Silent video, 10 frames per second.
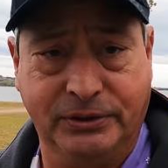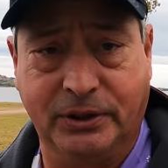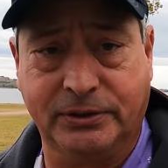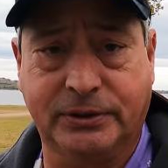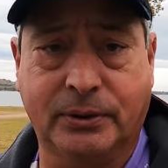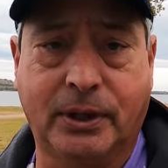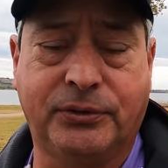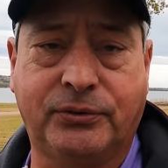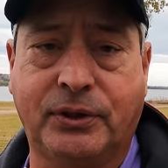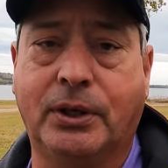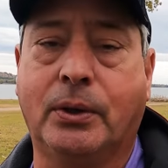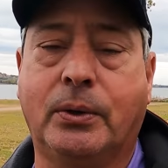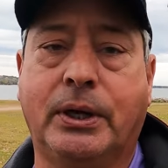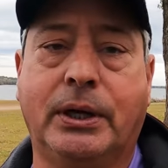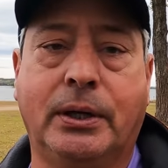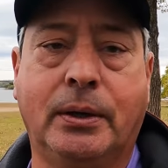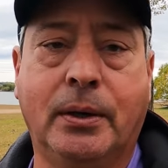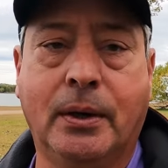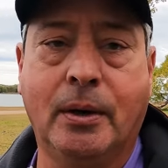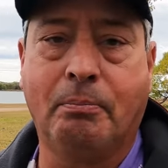It's also a COE
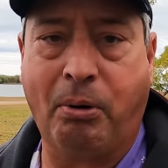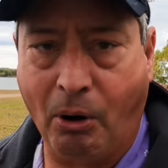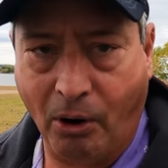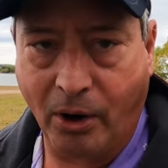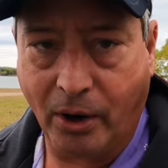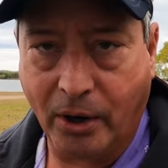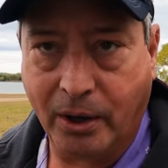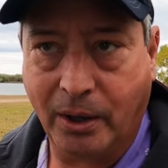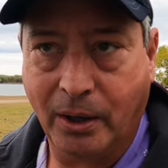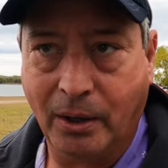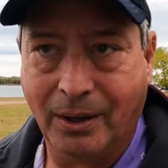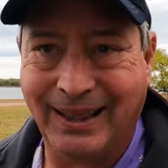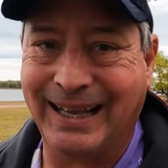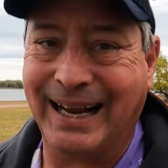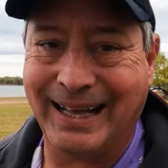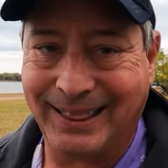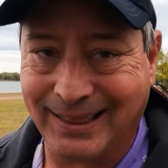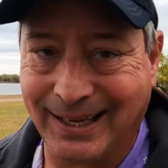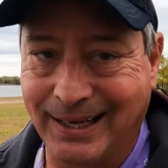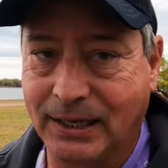park that I
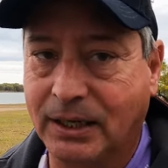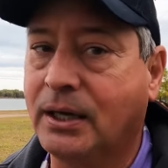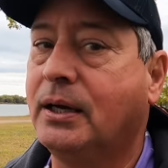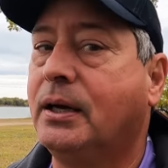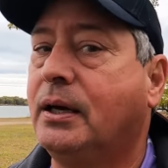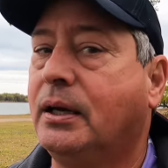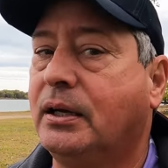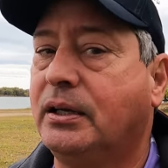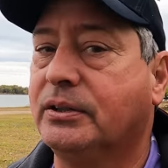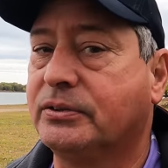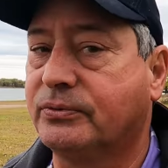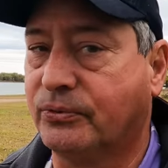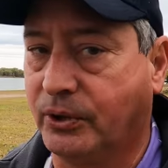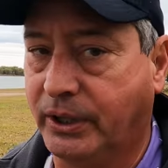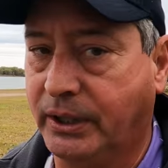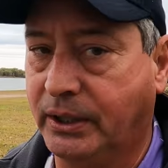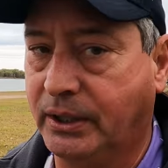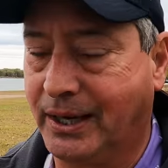think is free